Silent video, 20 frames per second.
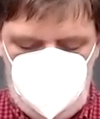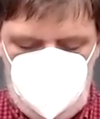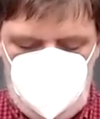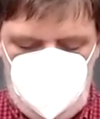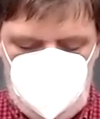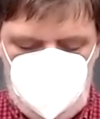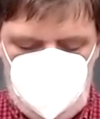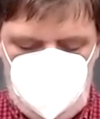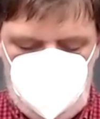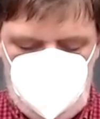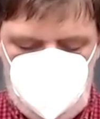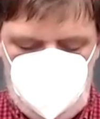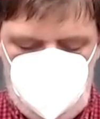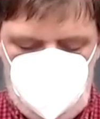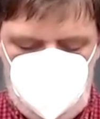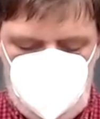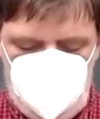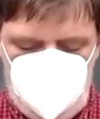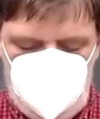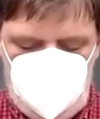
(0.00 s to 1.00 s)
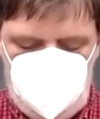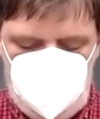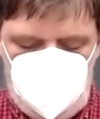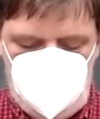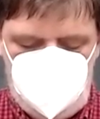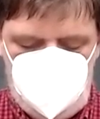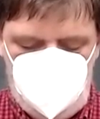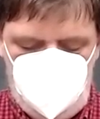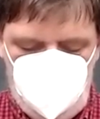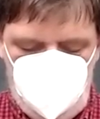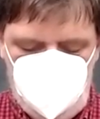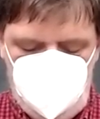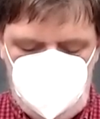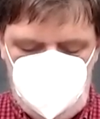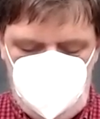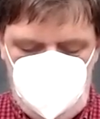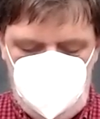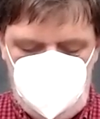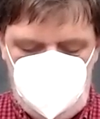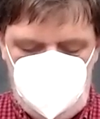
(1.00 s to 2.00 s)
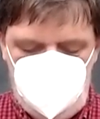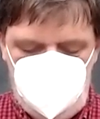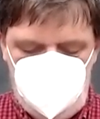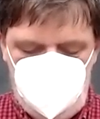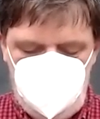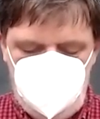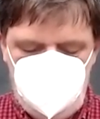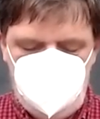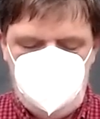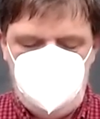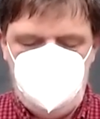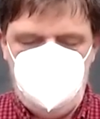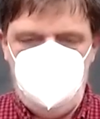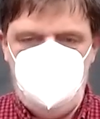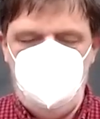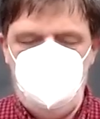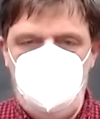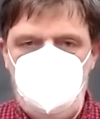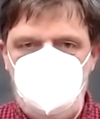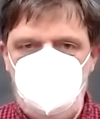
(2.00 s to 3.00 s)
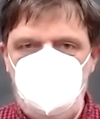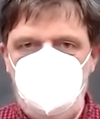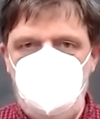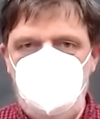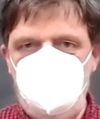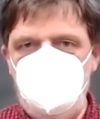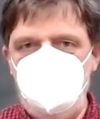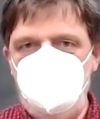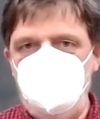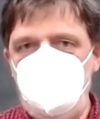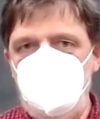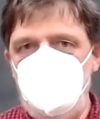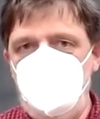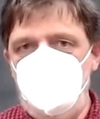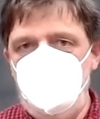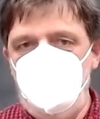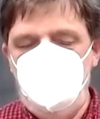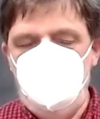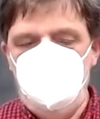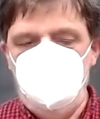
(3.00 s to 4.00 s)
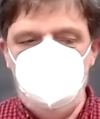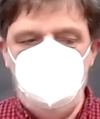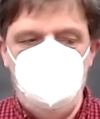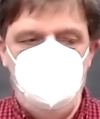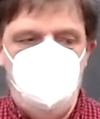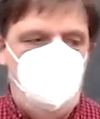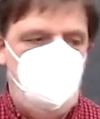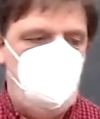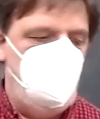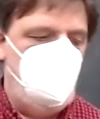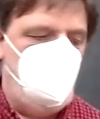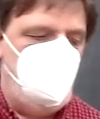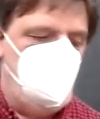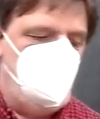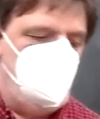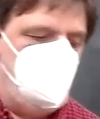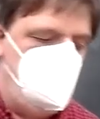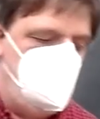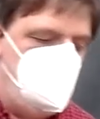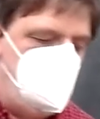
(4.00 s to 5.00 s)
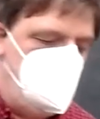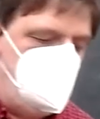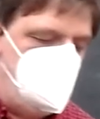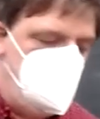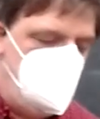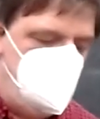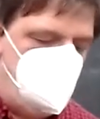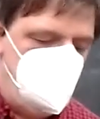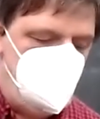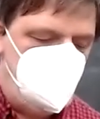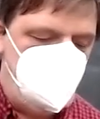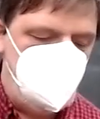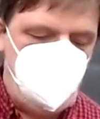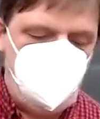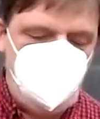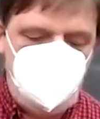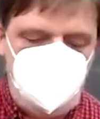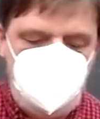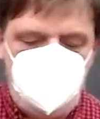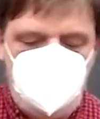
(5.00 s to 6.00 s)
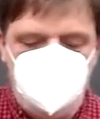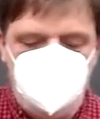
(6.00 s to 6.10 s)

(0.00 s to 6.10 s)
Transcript: Um, and once again, these are suggestions. So, like, if there's something